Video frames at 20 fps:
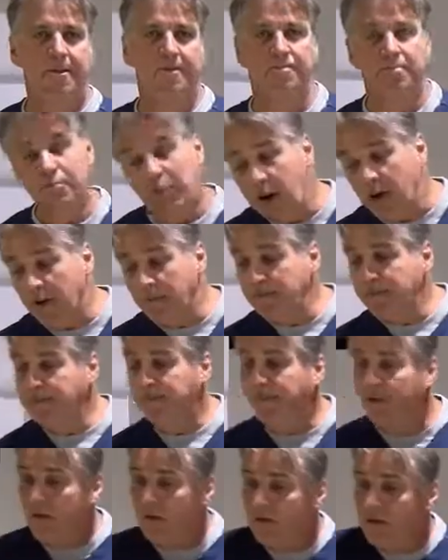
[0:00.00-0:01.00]
But
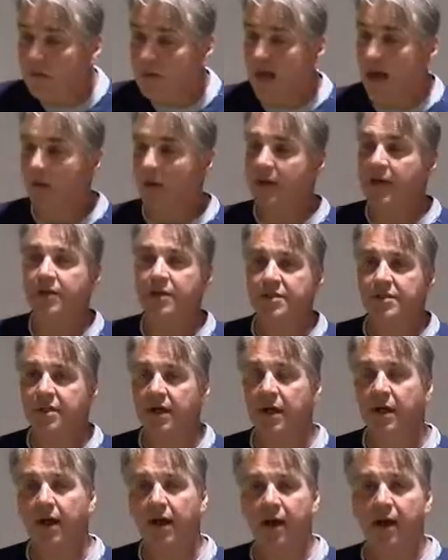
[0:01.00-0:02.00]
now I get to say
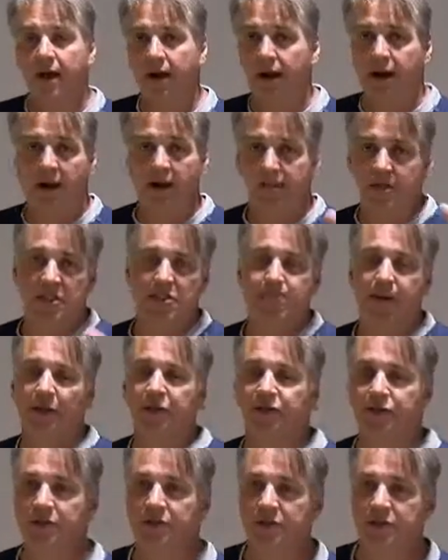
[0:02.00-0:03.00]
I am a
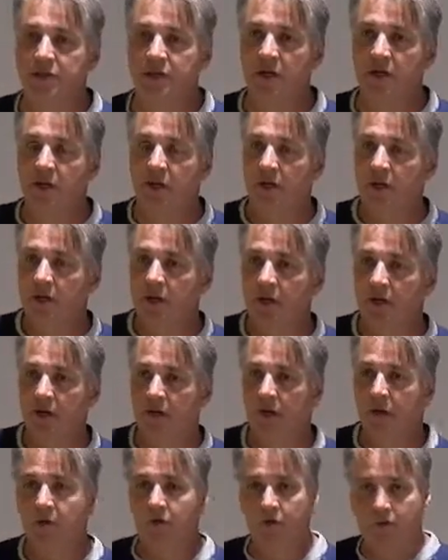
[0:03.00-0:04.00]
specialist in
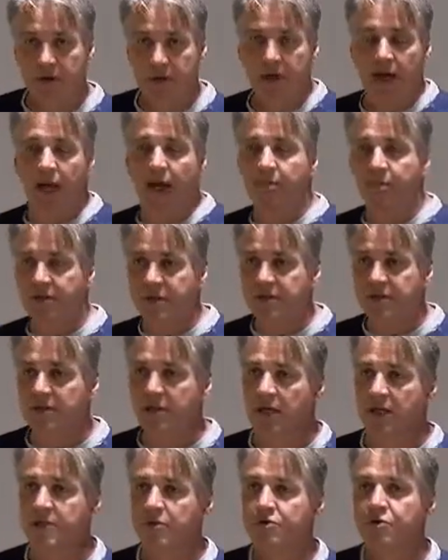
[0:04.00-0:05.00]
rehab, and in this
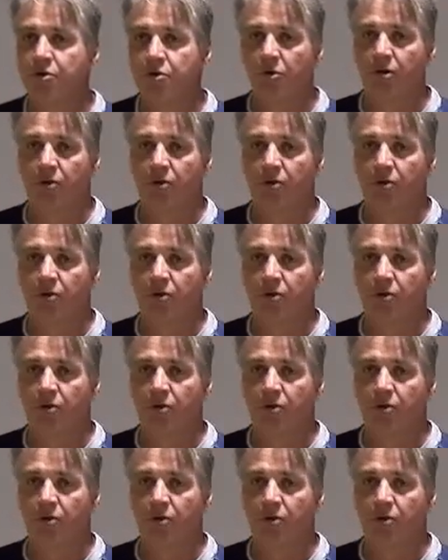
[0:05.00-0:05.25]
case, neuro